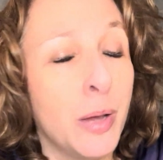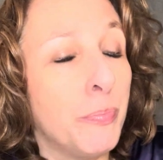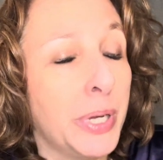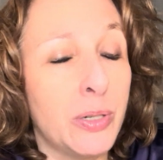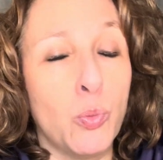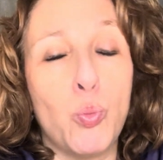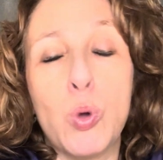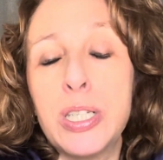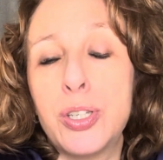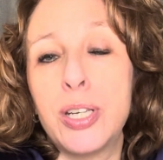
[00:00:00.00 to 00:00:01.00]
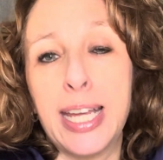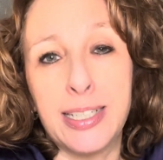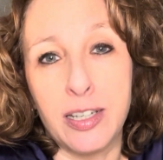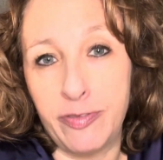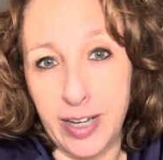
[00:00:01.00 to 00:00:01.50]
But once you get
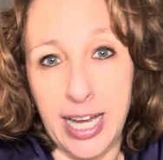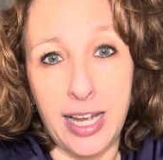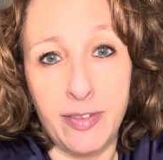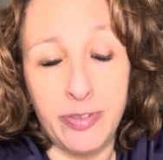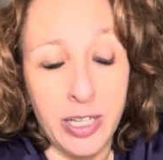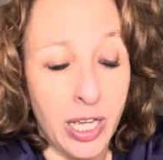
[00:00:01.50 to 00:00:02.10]
to 5,